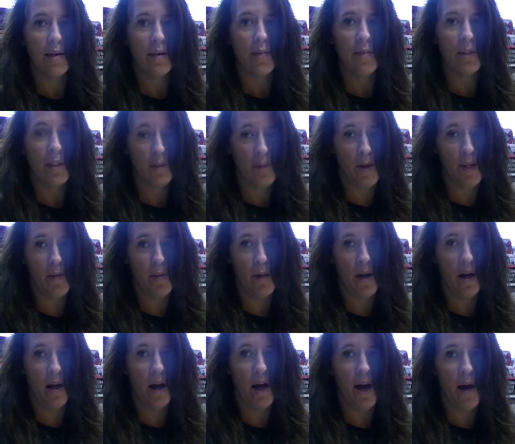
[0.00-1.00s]
participate in the
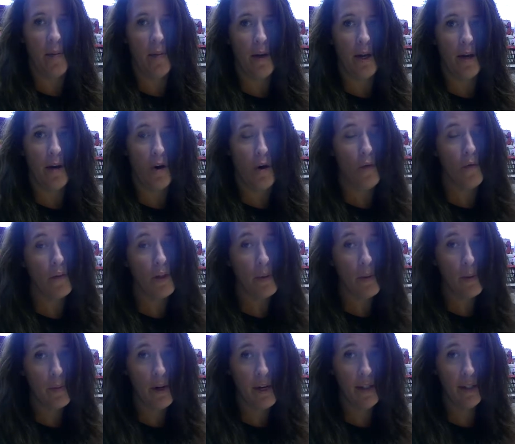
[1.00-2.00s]
blog hop, and hopefully
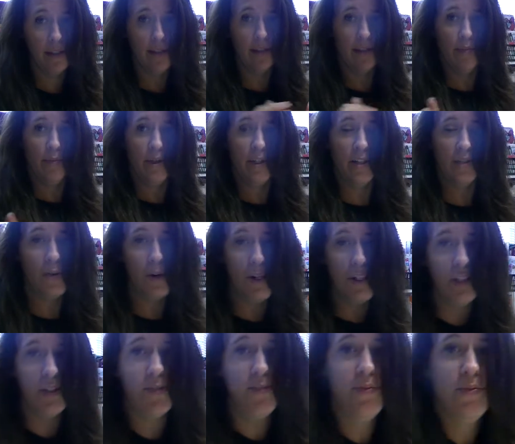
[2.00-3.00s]
win prizes. Thanks for
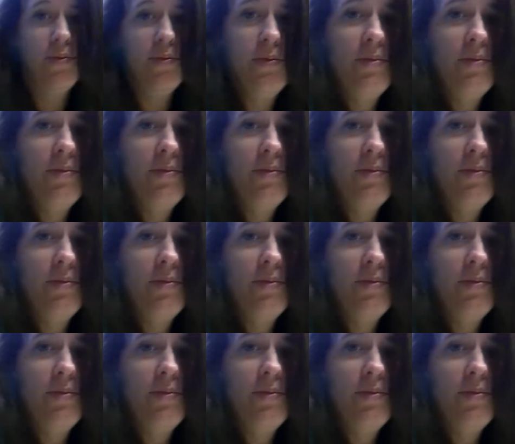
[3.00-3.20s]
watching.